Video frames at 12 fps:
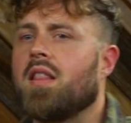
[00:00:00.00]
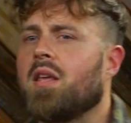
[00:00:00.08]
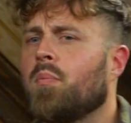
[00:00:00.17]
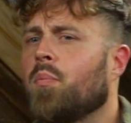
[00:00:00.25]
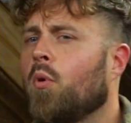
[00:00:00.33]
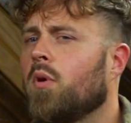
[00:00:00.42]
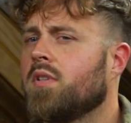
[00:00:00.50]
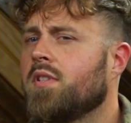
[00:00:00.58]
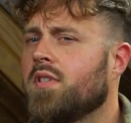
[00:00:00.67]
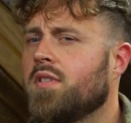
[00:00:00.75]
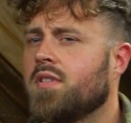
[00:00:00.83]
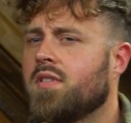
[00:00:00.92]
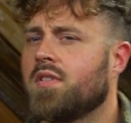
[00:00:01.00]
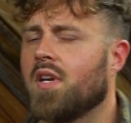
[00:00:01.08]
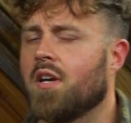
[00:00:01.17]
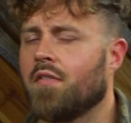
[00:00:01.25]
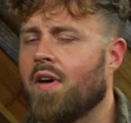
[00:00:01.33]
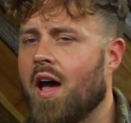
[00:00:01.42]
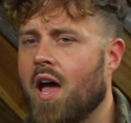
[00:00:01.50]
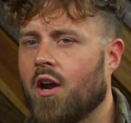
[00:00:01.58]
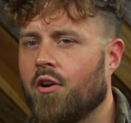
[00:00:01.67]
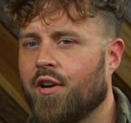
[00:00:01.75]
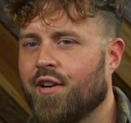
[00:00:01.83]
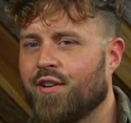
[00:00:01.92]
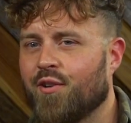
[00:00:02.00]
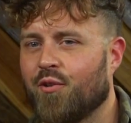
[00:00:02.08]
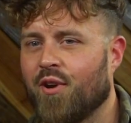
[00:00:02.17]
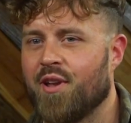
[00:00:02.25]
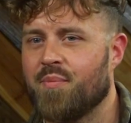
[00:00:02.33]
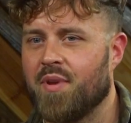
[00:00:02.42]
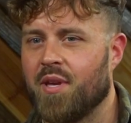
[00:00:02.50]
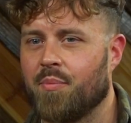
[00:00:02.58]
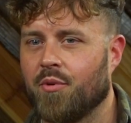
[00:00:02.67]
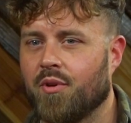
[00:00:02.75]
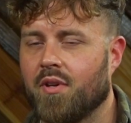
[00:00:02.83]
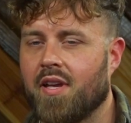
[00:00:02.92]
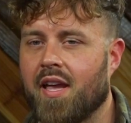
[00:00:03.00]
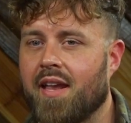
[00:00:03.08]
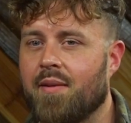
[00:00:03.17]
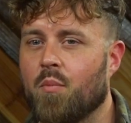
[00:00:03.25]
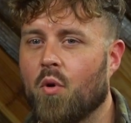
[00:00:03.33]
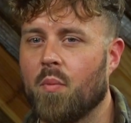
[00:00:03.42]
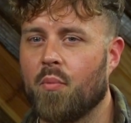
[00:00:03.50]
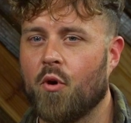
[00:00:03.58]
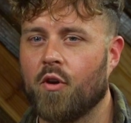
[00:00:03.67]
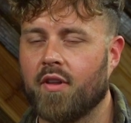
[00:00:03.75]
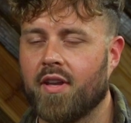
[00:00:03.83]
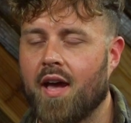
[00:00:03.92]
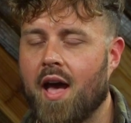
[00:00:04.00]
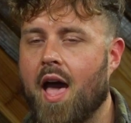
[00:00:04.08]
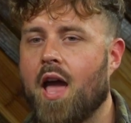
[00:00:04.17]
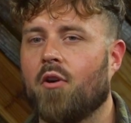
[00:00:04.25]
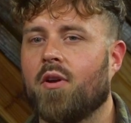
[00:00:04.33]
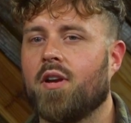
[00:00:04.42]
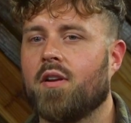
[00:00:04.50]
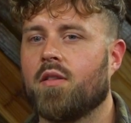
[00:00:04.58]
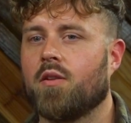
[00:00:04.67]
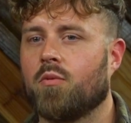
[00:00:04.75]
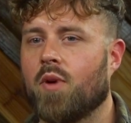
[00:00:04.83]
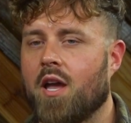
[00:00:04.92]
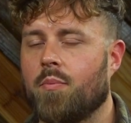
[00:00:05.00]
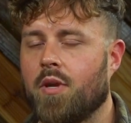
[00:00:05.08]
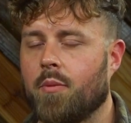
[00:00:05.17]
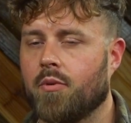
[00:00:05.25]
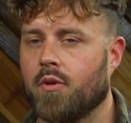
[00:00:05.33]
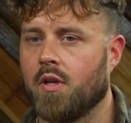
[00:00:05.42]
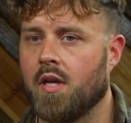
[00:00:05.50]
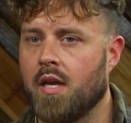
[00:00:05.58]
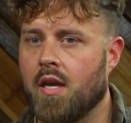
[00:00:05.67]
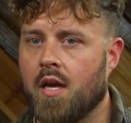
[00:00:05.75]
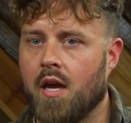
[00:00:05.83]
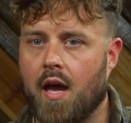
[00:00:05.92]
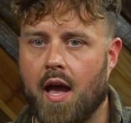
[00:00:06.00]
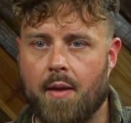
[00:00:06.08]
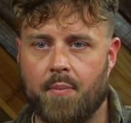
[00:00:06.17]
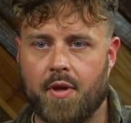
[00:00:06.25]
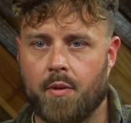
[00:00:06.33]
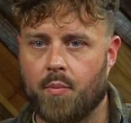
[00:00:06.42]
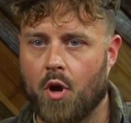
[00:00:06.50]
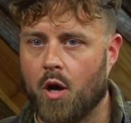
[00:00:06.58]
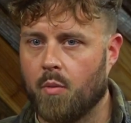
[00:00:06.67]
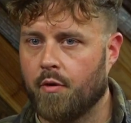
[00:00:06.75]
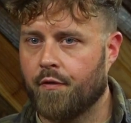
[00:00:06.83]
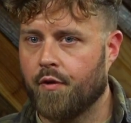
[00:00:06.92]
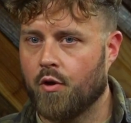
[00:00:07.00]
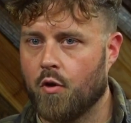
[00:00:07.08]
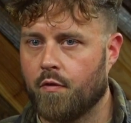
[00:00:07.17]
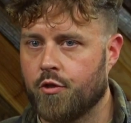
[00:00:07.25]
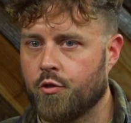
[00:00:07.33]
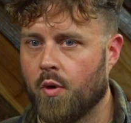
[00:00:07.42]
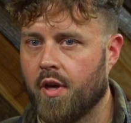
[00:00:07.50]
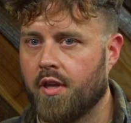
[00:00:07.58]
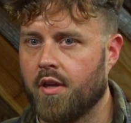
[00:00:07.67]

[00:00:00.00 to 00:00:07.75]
the importance of hiring great people and, more importantly, hiring the right people. I've been a barber for over 20